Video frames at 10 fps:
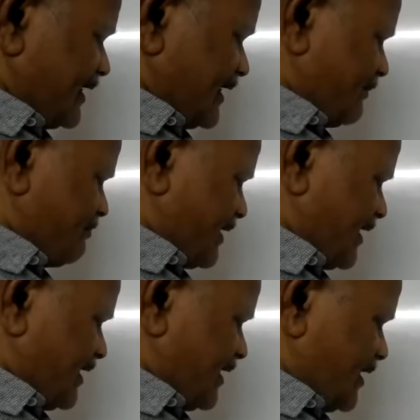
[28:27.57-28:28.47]
AP.
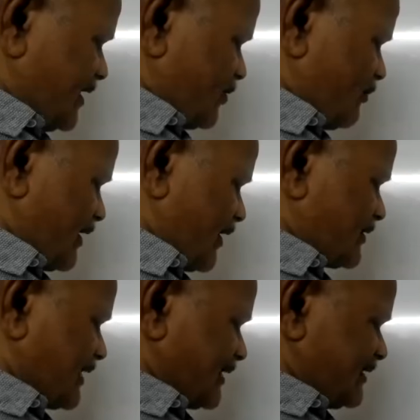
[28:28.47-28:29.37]
You will
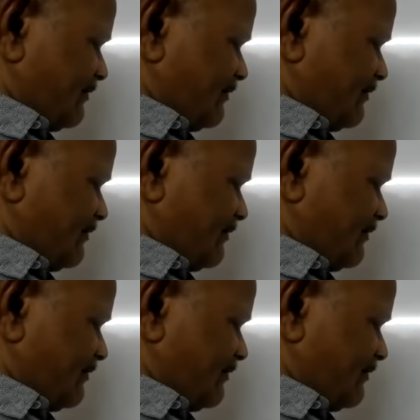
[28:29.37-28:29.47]
not get the